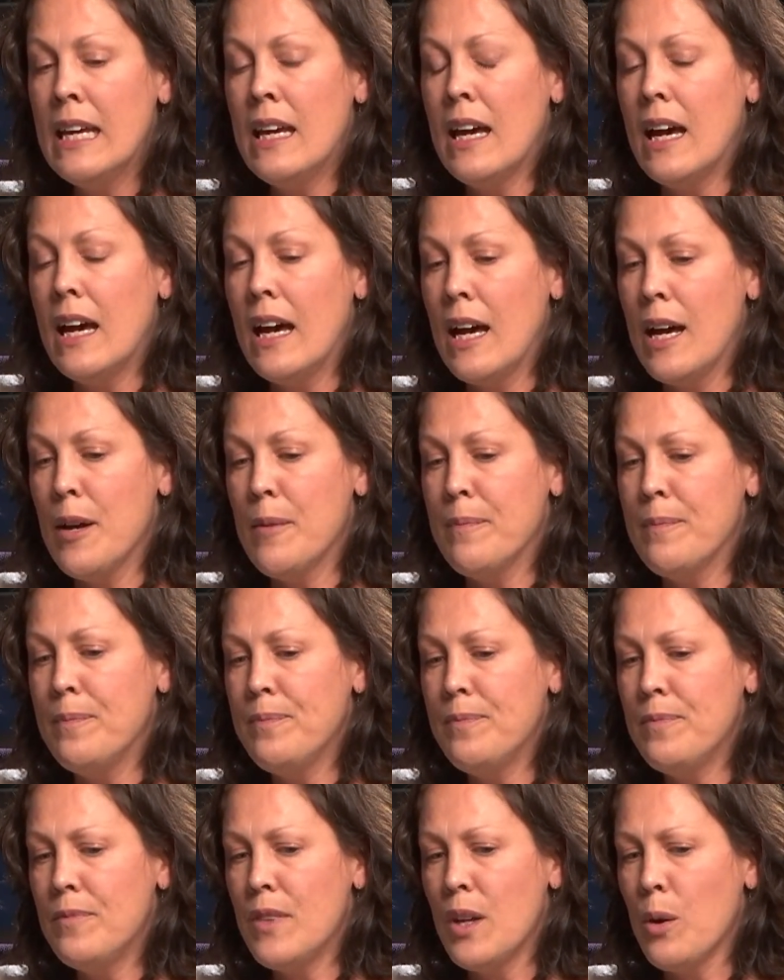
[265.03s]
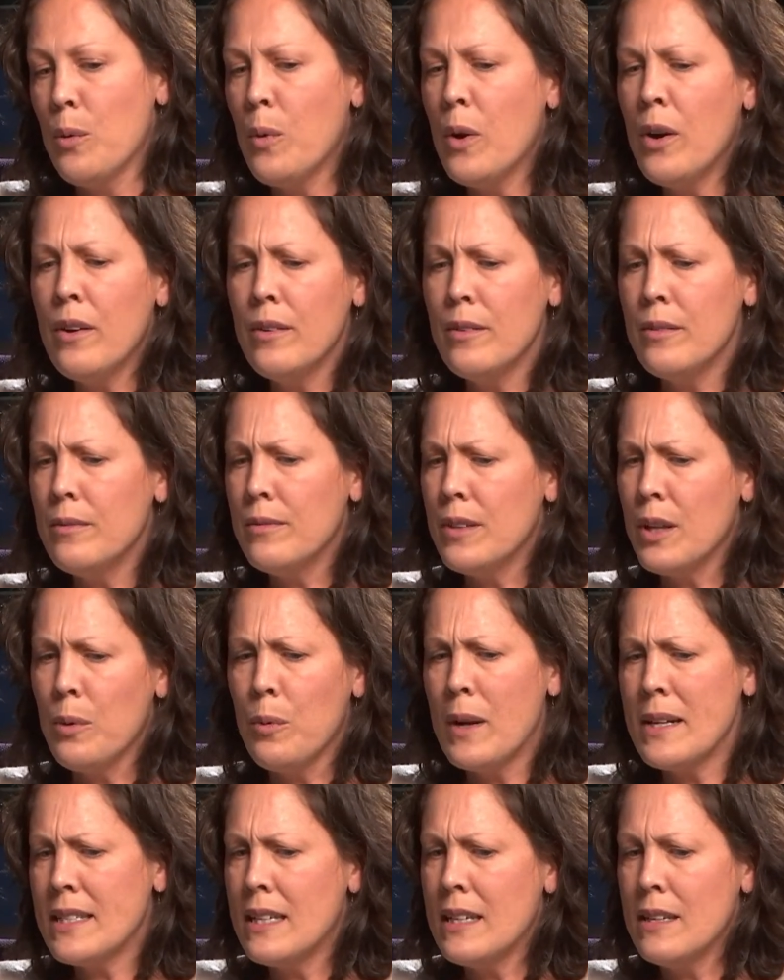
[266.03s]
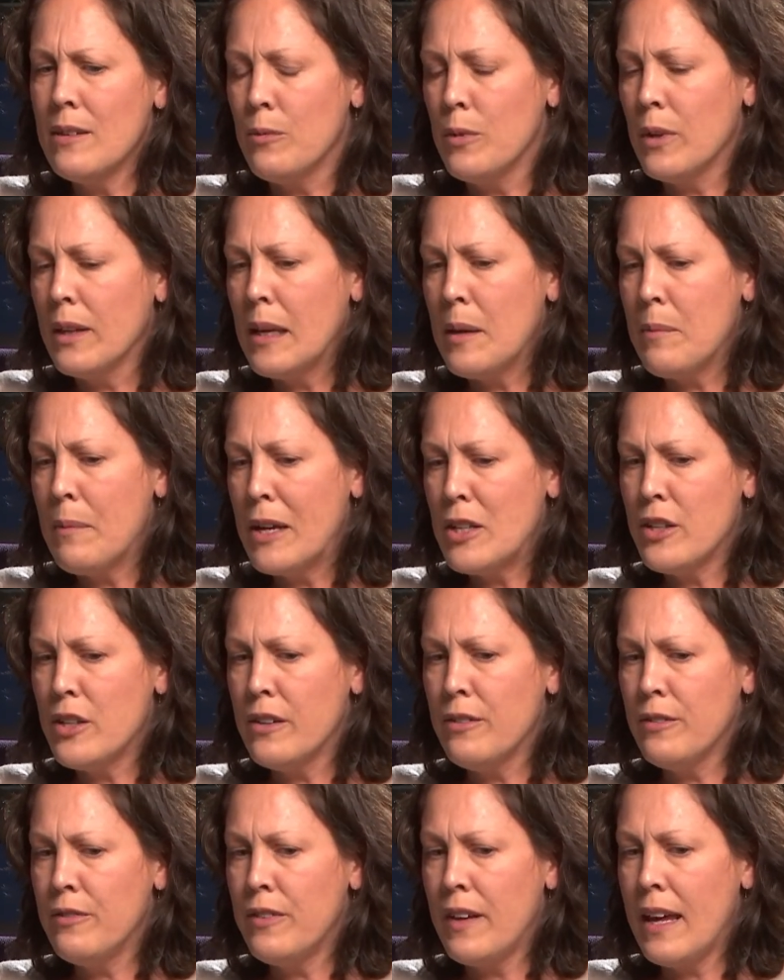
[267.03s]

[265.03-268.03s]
there wasn't really much of